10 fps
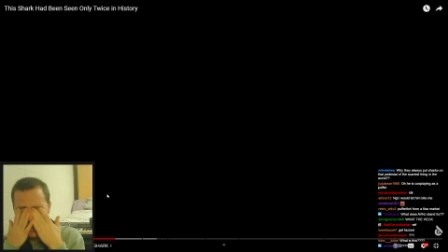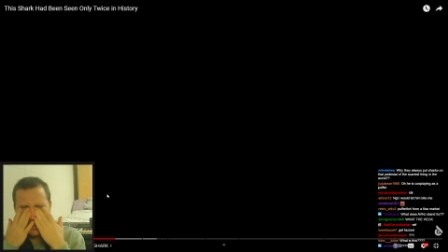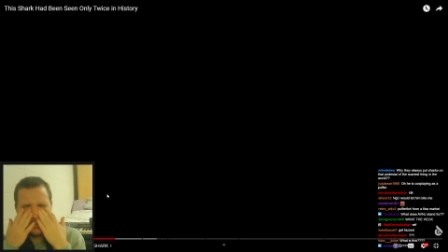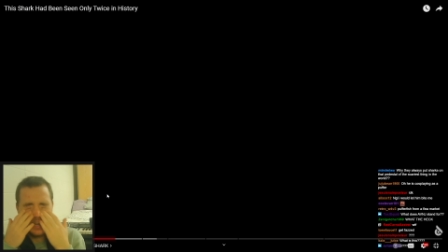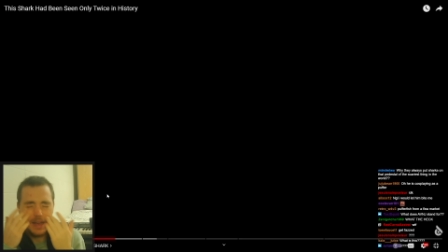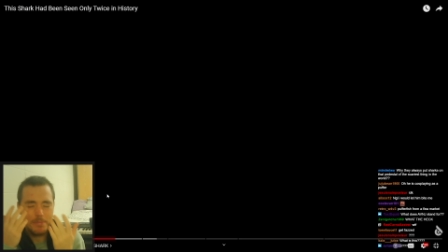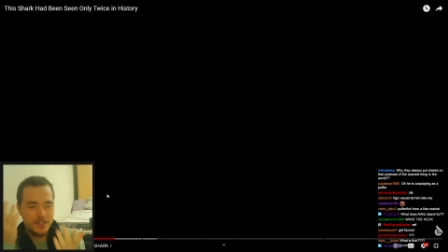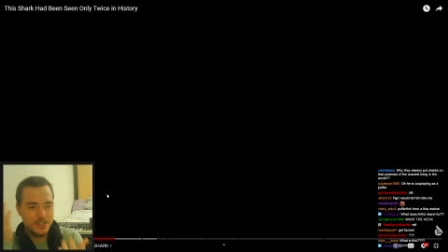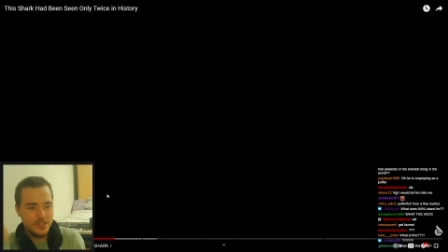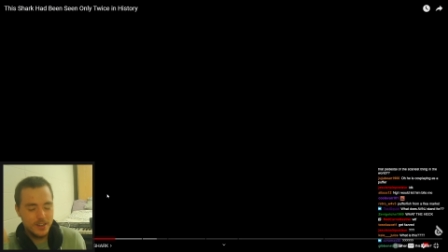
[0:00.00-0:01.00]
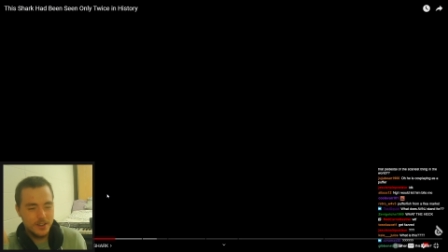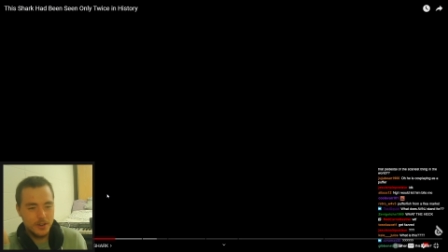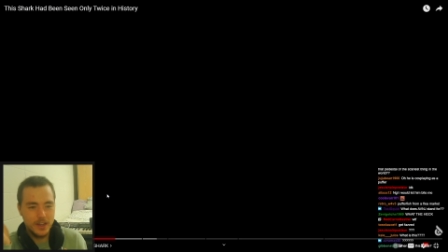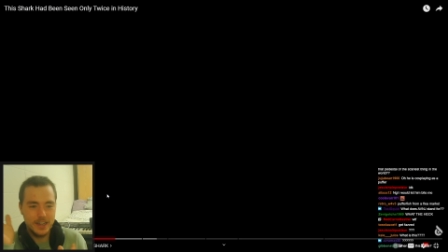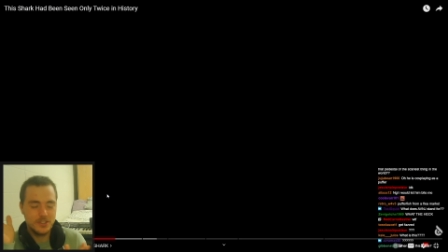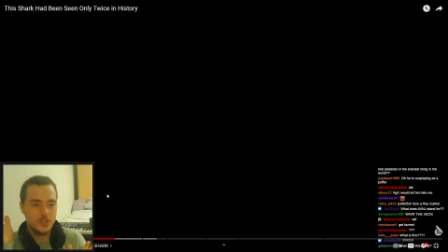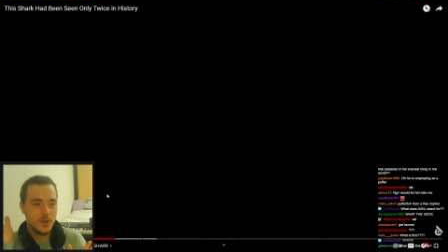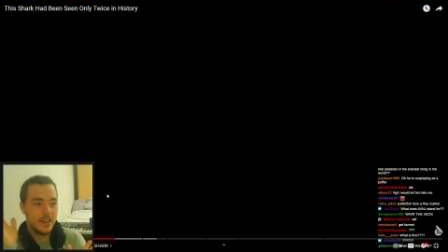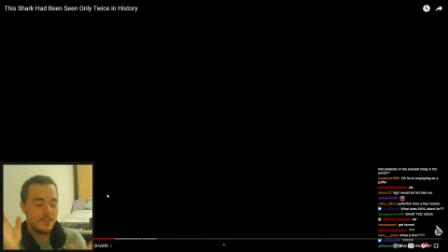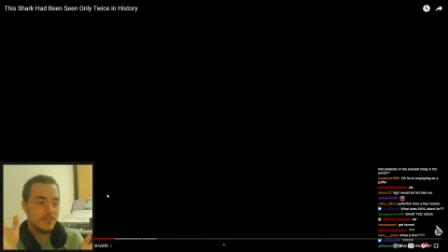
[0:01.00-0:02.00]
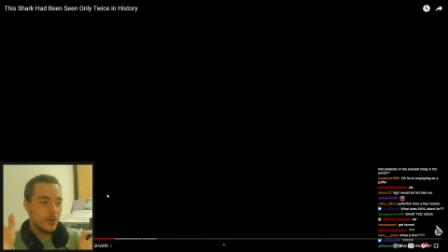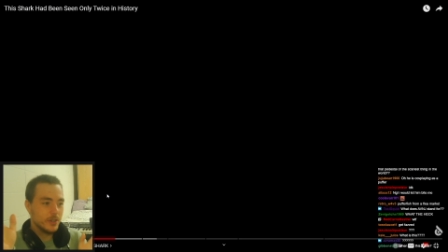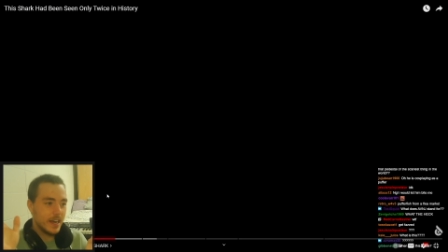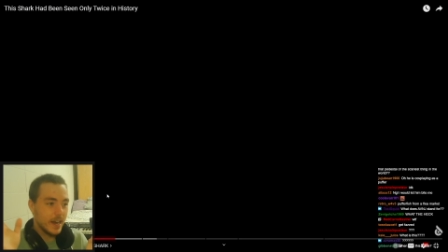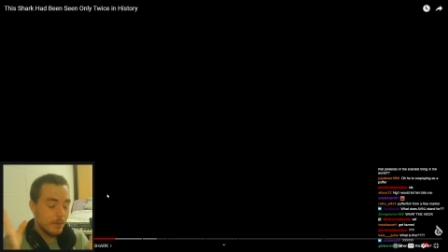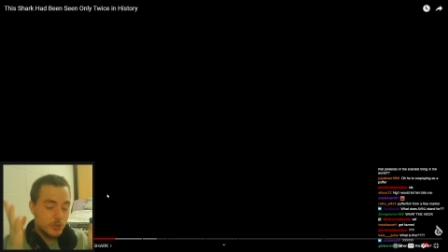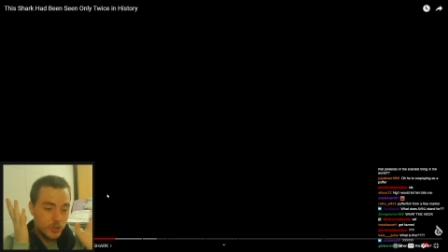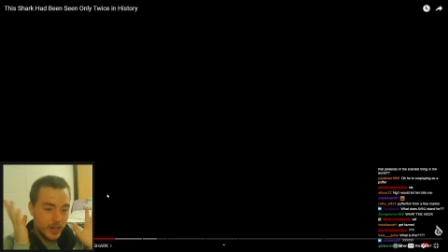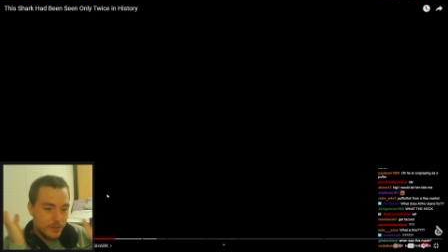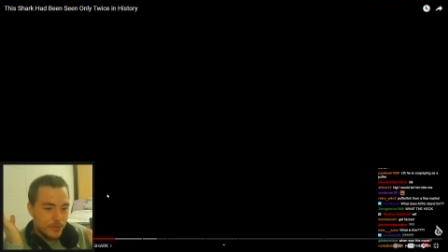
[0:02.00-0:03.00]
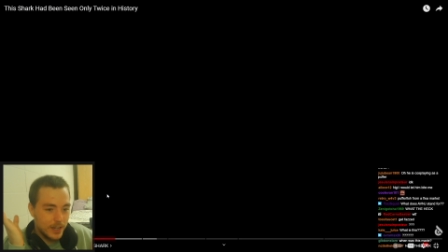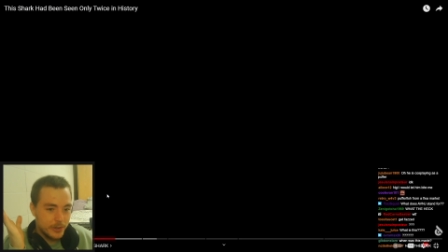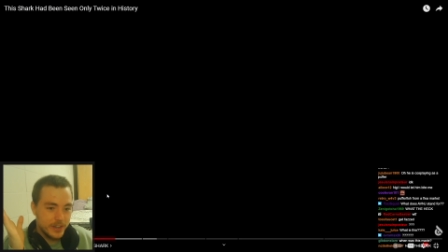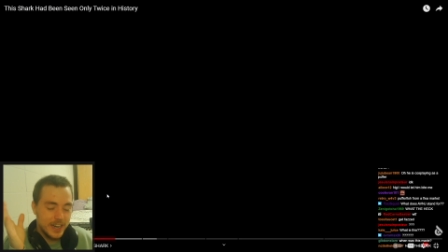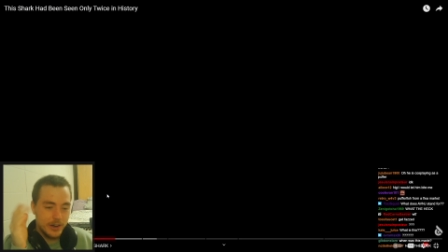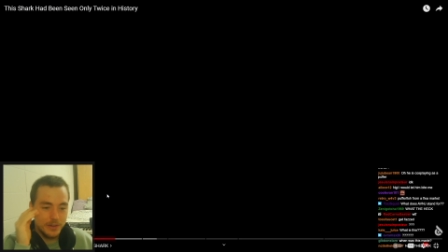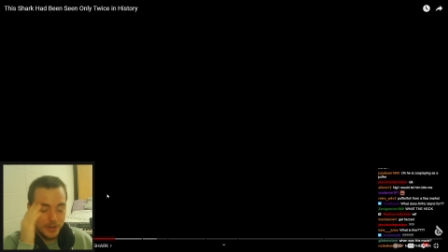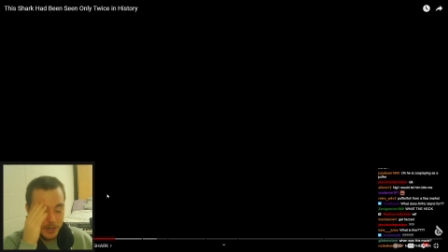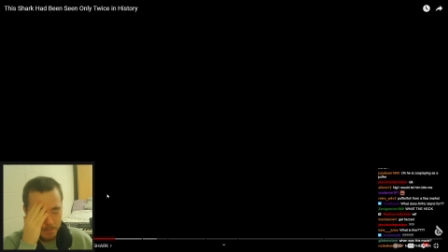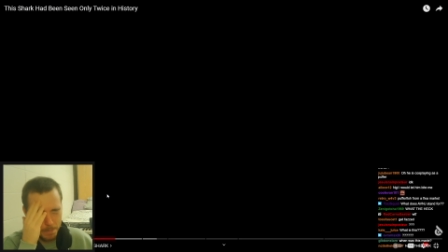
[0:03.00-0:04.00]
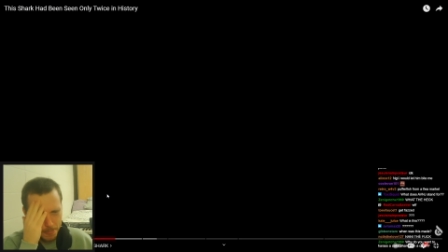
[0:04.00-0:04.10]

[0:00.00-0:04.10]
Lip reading: What happened to... Okay, so I... Hold on. I'm just trying to follow the narrative here.